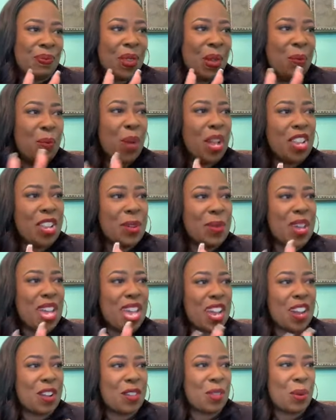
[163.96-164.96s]
When you
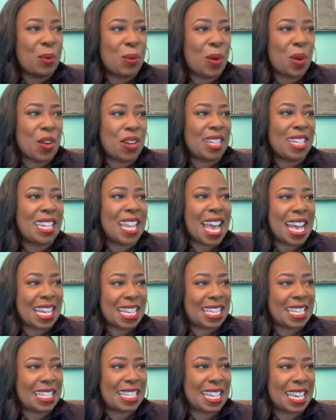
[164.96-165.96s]
hear the word
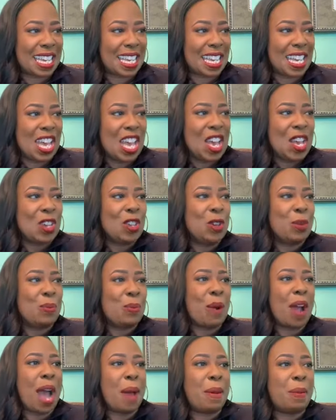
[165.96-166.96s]
legacy, you
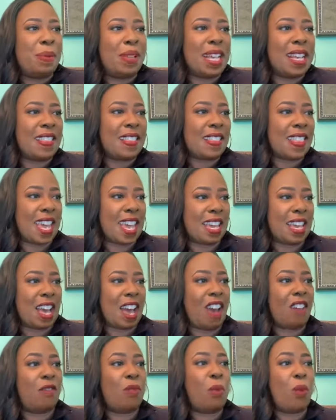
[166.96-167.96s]
probably think
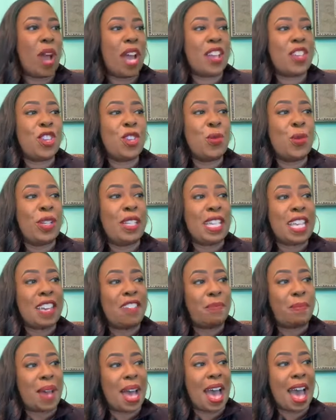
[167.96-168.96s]
of what you will
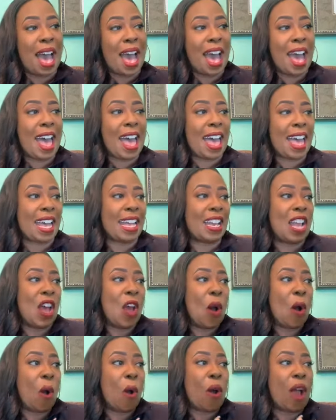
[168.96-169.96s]
leave behind
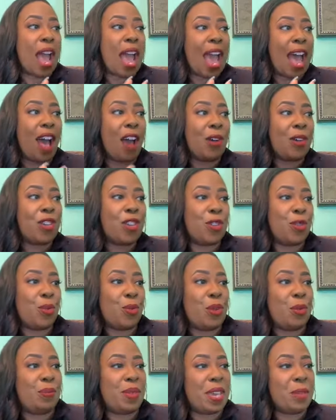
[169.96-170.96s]
or how you
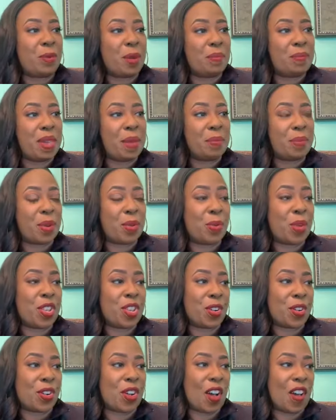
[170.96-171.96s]
will be remembered when
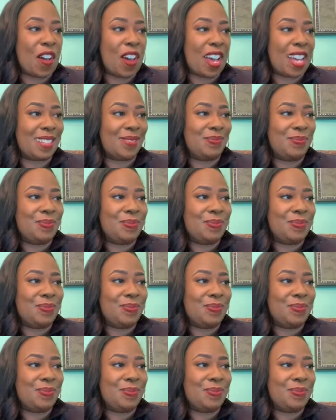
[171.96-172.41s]
you're gone.